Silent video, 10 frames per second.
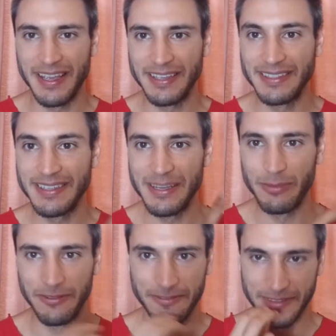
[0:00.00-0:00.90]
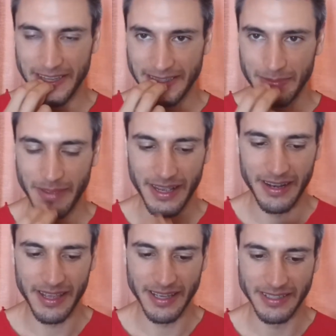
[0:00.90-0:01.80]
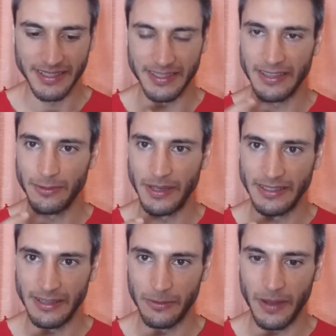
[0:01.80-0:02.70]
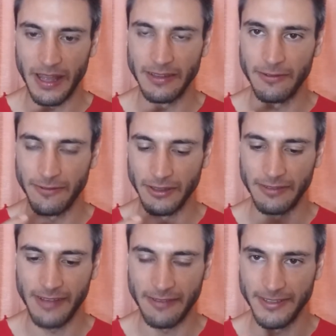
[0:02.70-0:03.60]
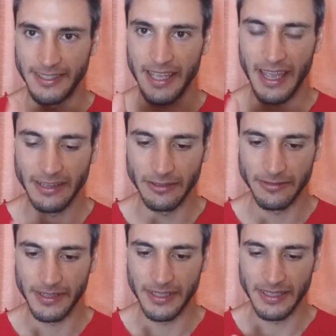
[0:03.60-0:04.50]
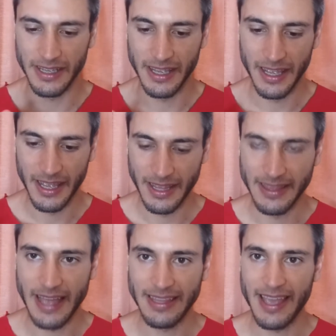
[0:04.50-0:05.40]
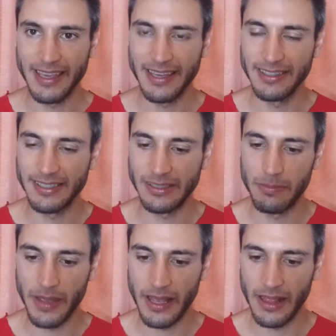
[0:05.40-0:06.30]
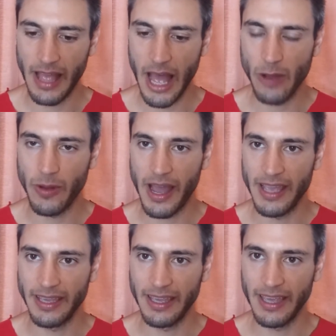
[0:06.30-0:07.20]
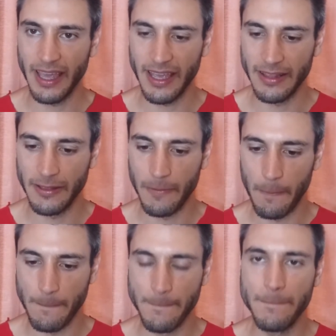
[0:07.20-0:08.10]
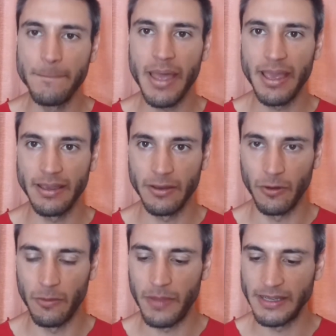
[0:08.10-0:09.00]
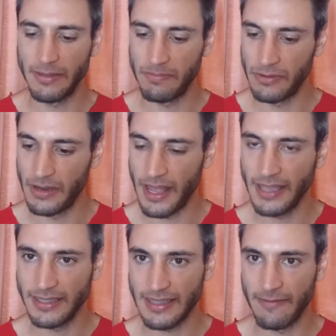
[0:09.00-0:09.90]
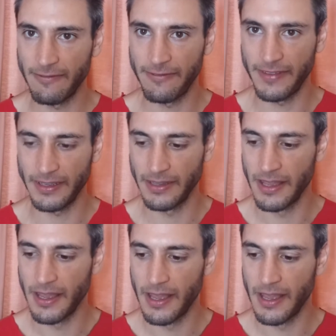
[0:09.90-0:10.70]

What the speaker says: stream of the smell, yes, the 21:45 is the end of it, that I can smell how I can make or manipulate something